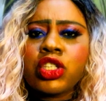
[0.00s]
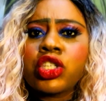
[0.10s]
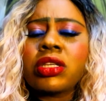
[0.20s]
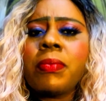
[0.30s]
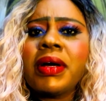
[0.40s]

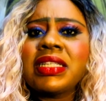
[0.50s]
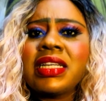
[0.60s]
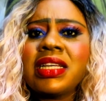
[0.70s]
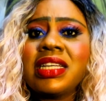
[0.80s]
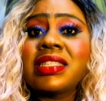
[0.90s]

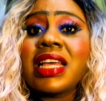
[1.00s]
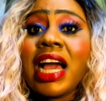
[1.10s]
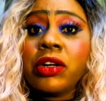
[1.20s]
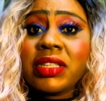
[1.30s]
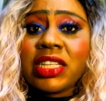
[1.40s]
somebody is the
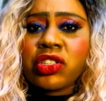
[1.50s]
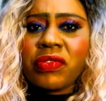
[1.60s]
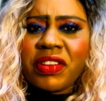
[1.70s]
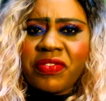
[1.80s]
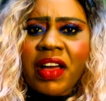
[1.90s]
eldest
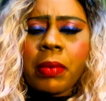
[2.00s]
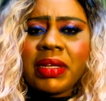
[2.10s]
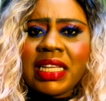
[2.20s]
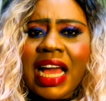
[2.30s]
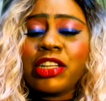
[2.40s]
of the
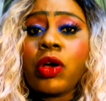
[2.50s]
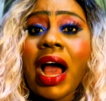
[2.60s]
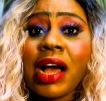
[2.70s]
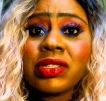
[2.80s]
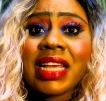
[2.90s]
family and
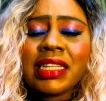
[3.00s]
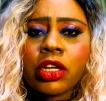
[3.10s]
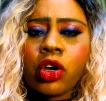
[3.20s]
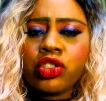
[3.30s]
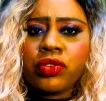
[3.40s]
you're outside
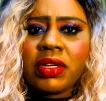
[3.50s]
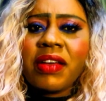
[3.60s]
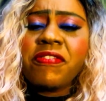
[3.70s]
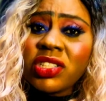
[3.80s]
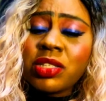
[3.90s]
the
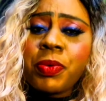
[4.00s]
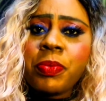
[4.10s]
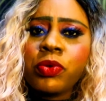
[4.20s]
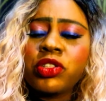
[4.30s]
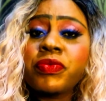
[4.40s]
country, most
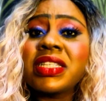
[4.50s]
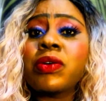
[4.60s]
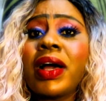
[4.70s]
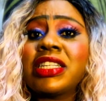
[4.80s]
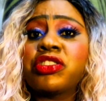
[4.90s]
people, the
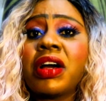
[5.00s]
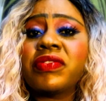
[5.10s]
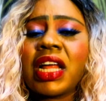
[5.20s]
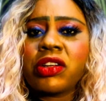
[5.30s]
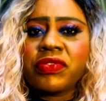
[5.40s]
reason why they
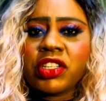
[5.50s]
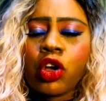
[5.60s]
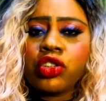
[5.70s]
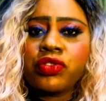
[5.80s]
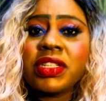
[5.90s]
traveled out of the
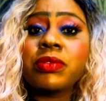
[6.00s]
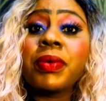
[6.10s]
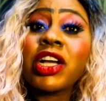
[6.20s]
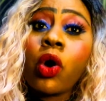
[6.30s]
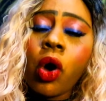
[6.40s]
country is
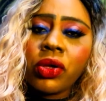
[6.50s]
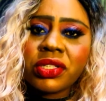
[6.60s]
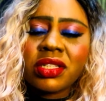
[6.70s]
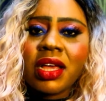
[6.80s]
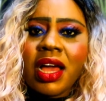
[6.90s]

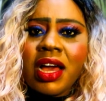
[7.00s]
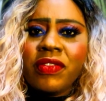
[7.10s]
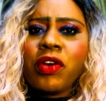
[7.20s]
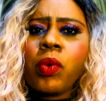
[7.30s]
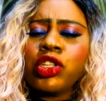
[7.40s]
because
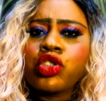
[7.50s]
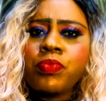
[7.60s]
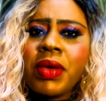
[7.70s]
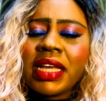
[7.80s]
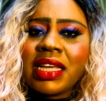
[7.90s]
they want
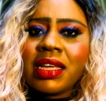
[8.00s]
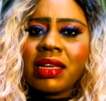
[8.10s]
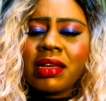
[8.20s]
to make